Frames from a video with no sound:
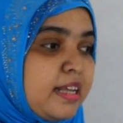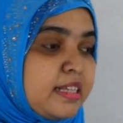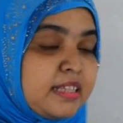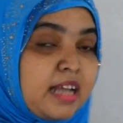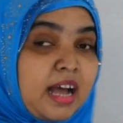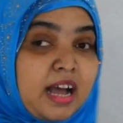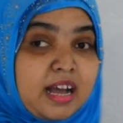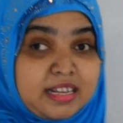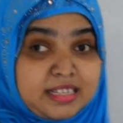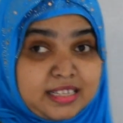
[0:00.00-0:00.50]
is
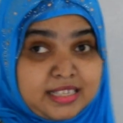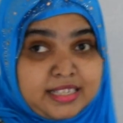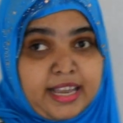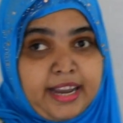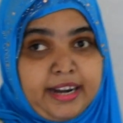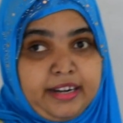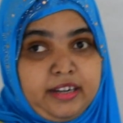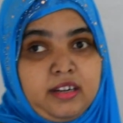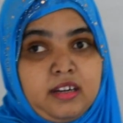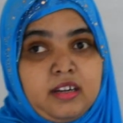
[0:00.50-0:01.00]
the
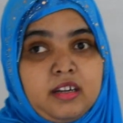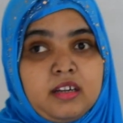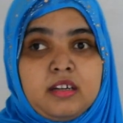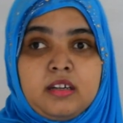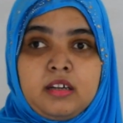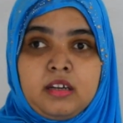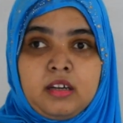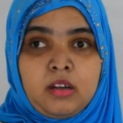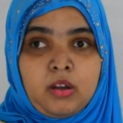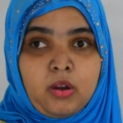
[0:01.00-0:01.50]
asset.
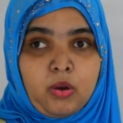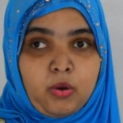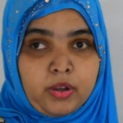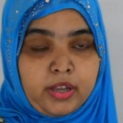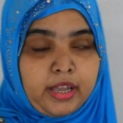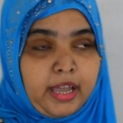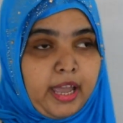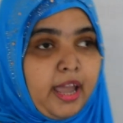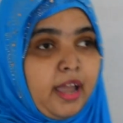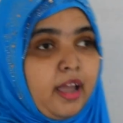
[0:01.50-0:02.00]

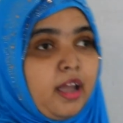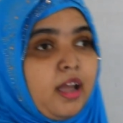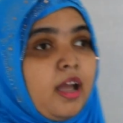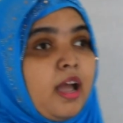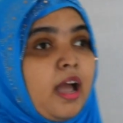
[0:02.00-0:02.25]
Okay,